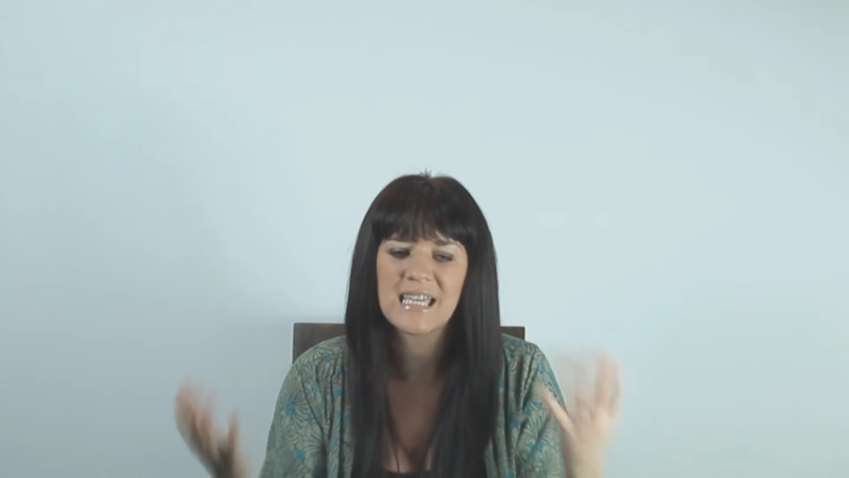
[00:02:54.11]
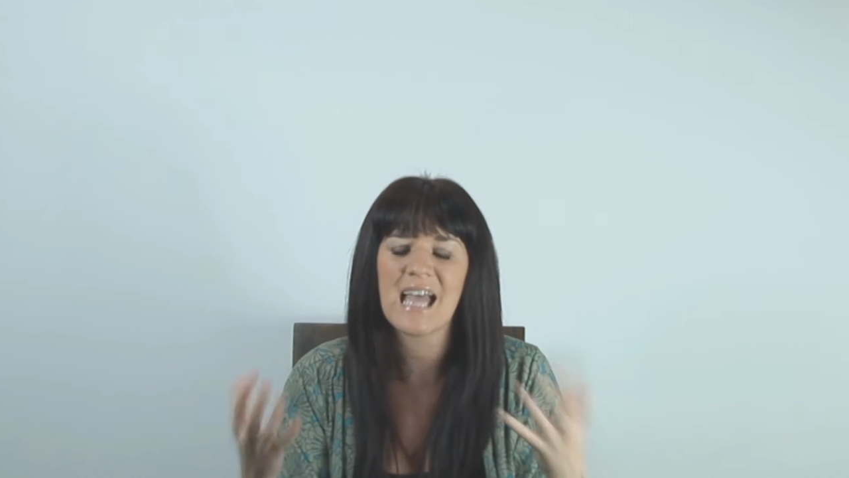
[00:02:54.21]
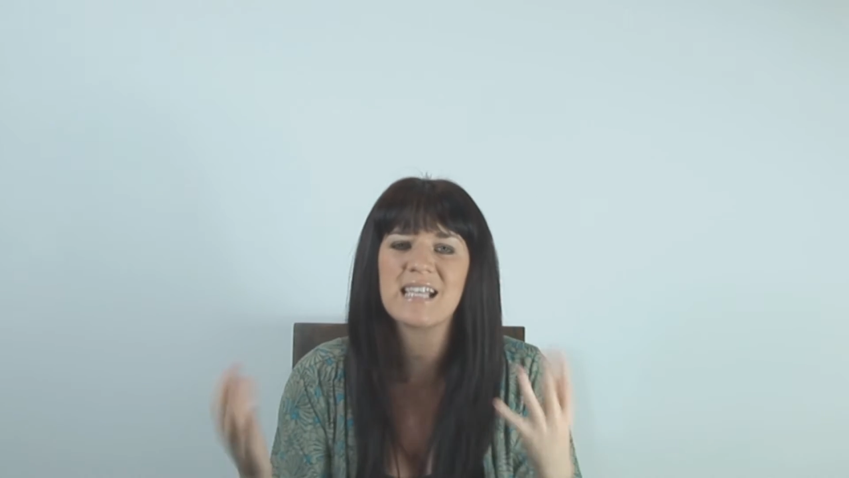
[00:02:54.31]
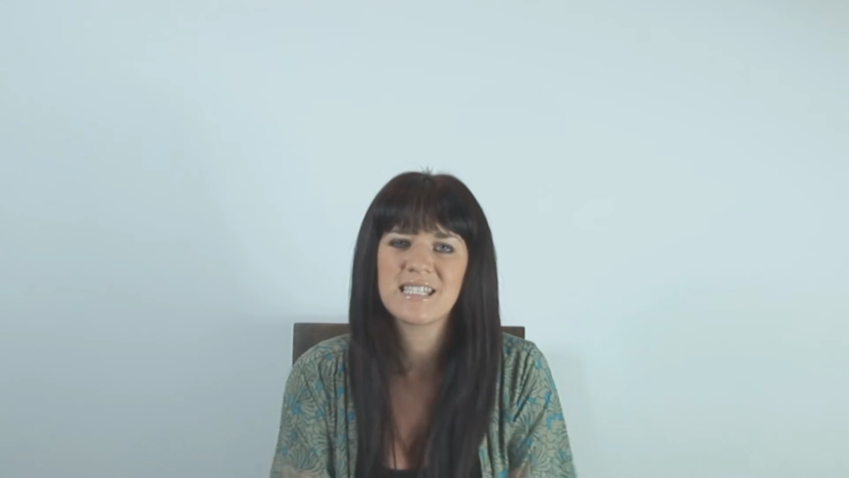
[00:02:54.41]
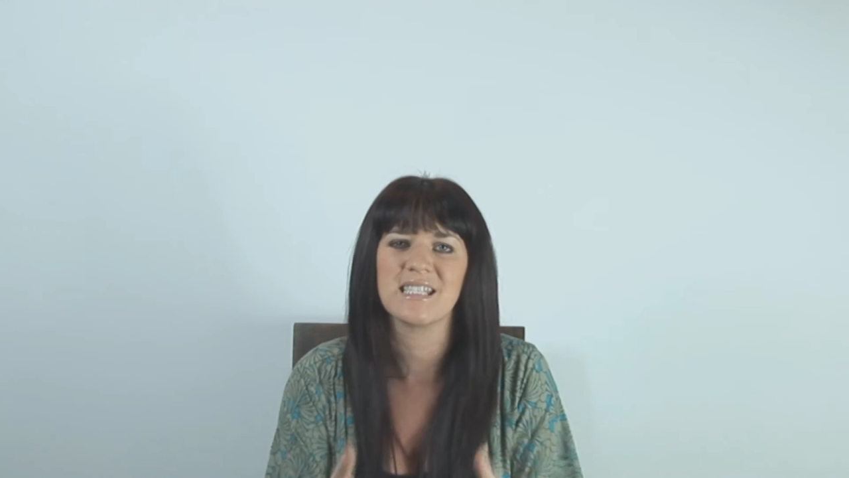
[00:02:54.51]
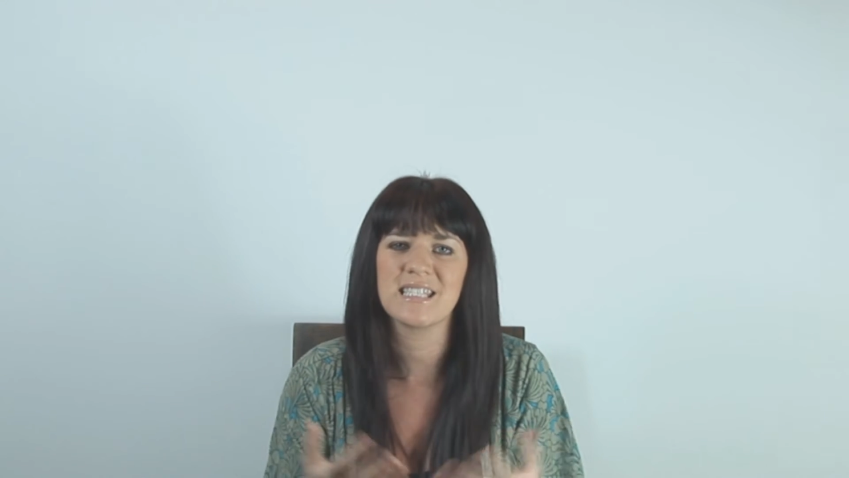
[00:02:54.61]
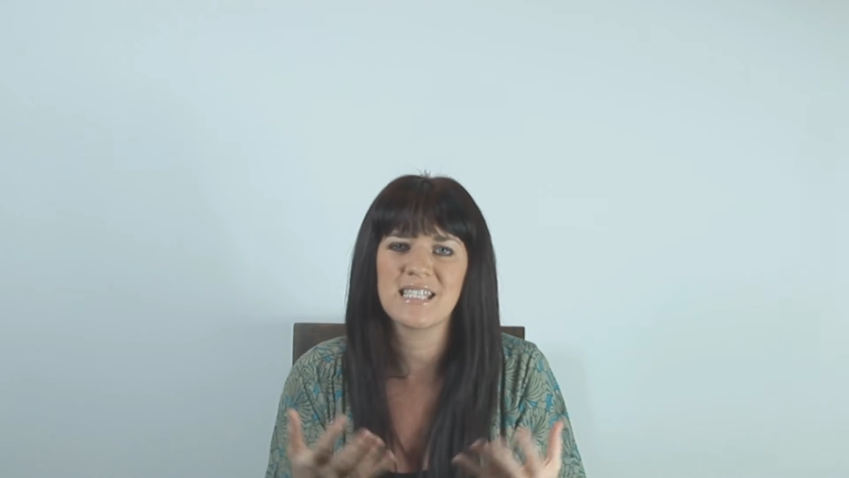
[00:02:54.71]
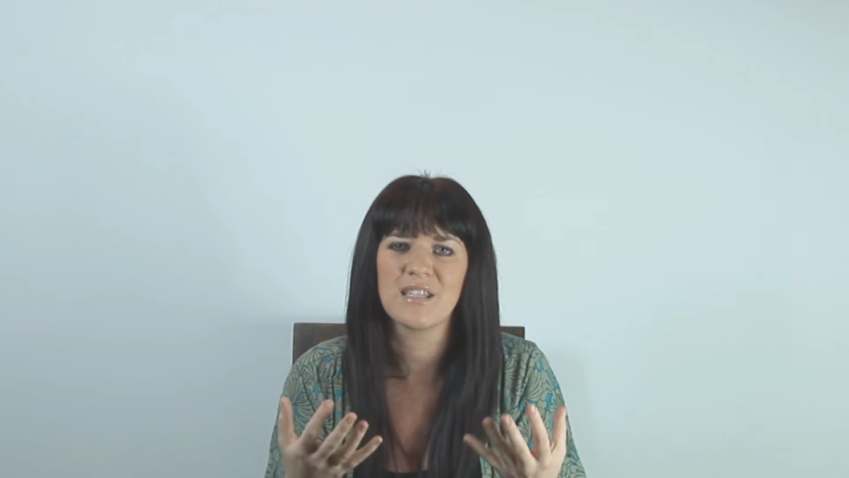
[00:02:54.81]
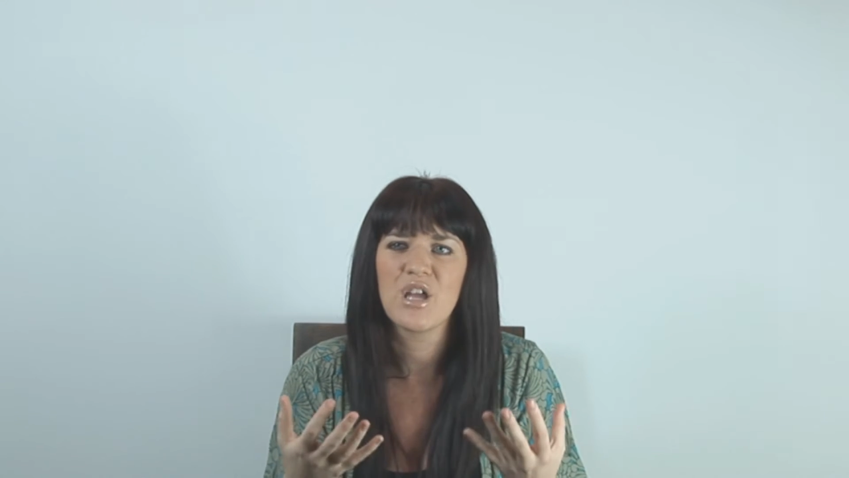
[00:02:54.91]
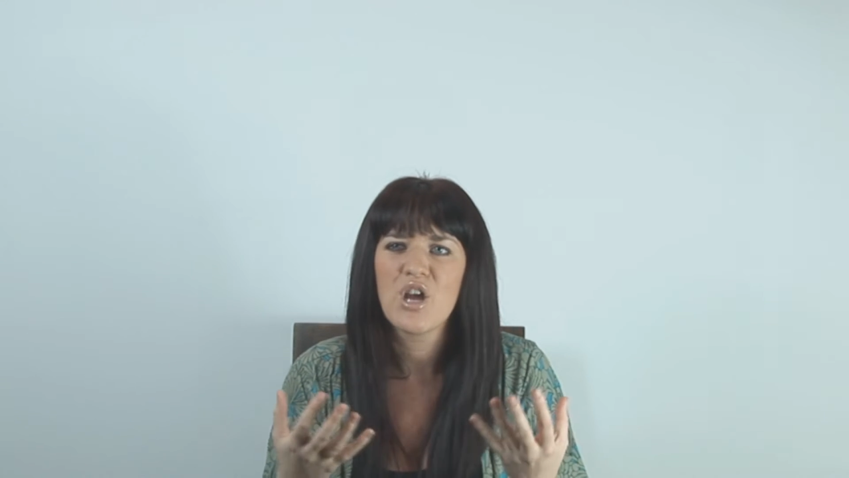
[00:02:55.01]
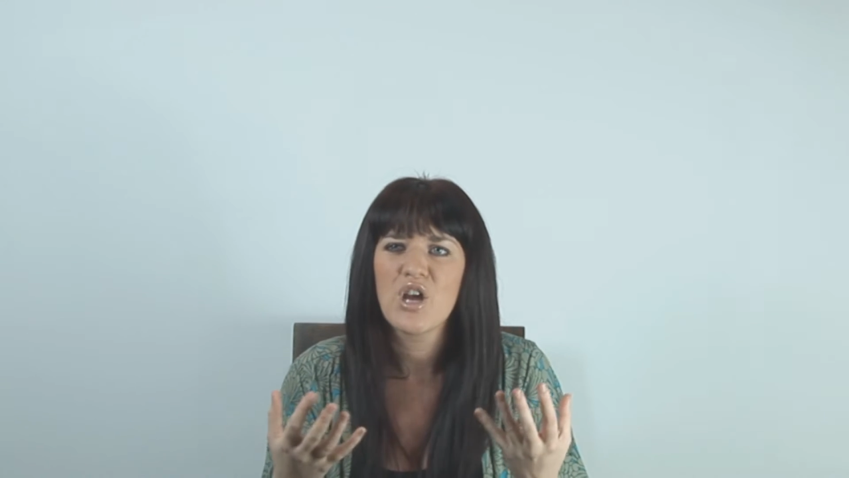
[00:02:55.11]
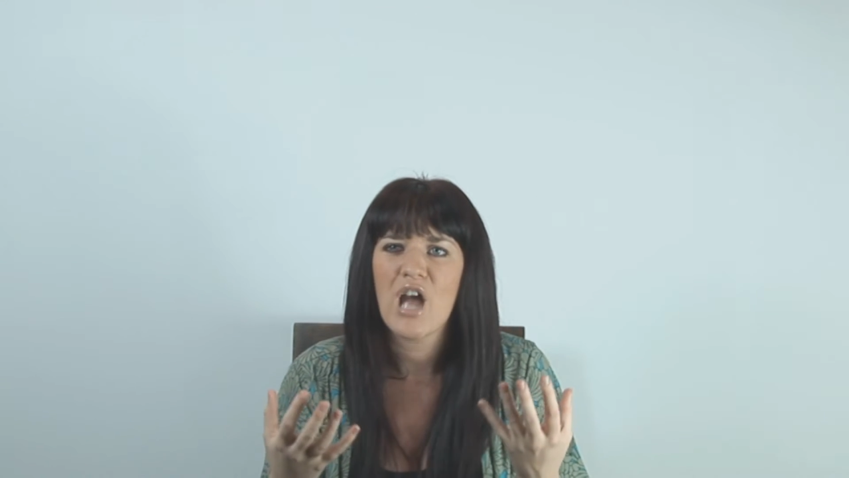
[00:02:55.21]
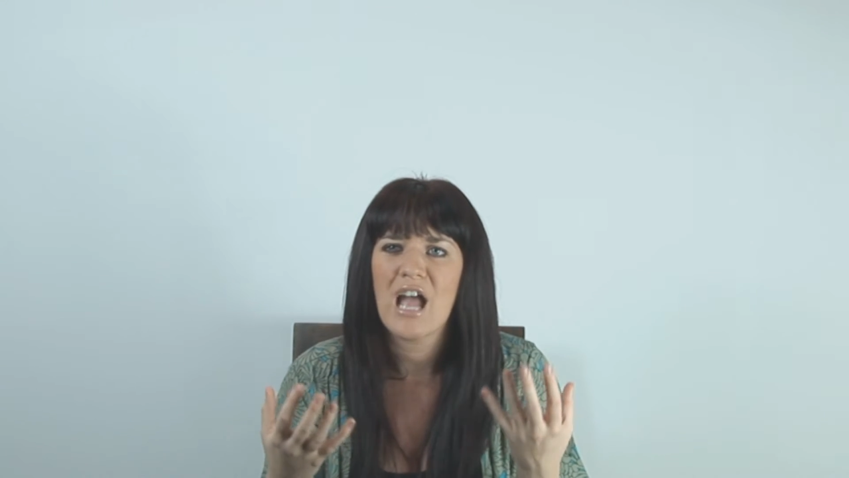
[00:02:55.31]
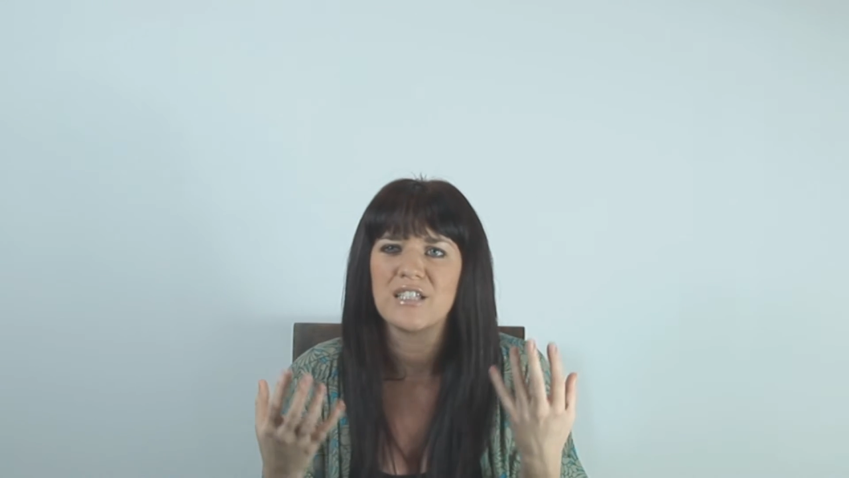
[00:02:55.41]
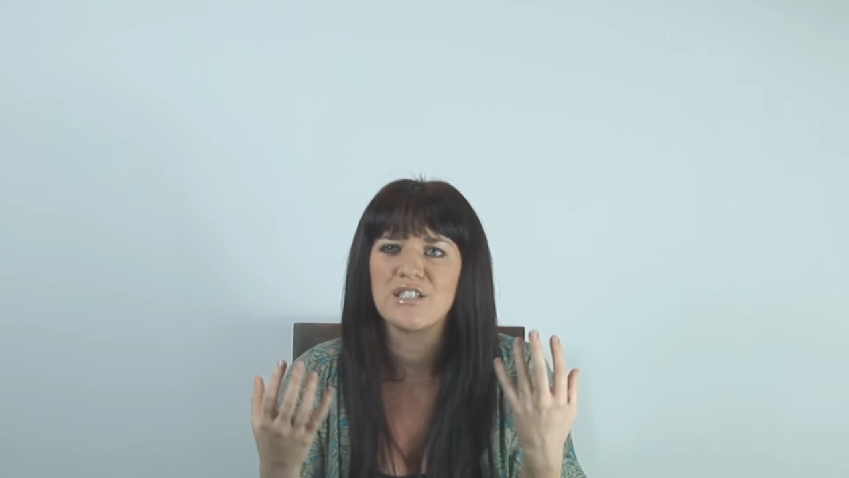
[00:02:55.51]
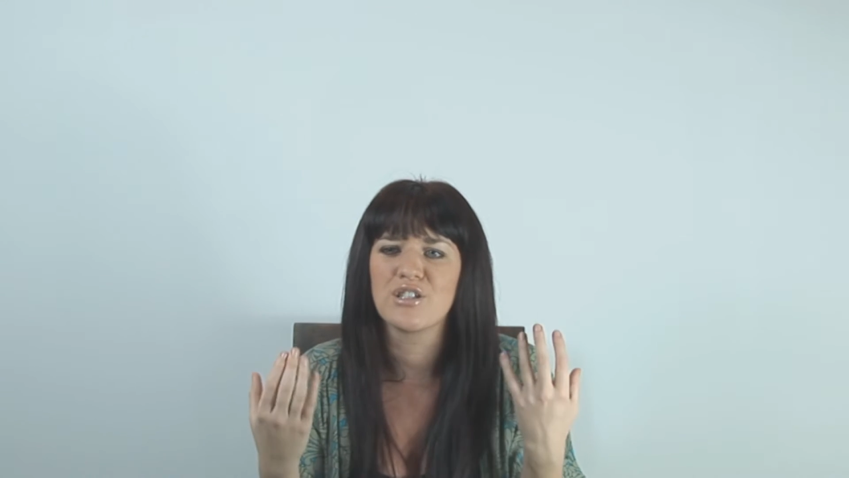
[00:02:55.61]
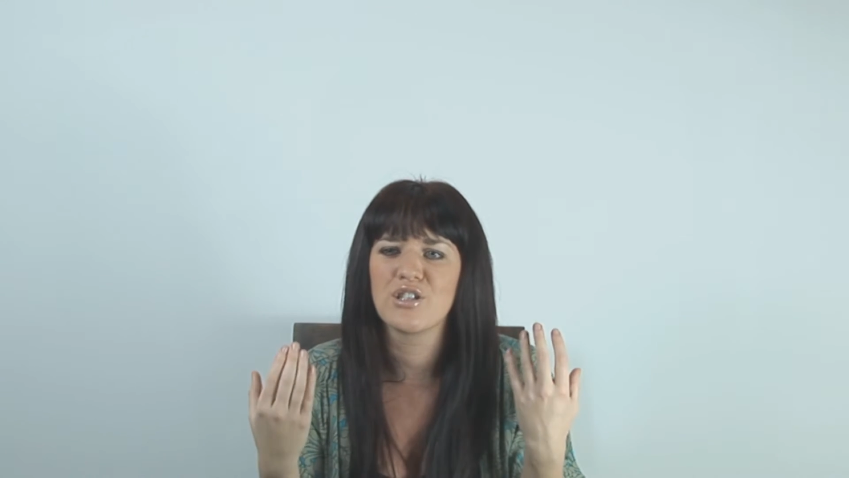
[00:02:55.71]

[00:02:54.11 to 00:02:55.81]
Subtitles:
essence and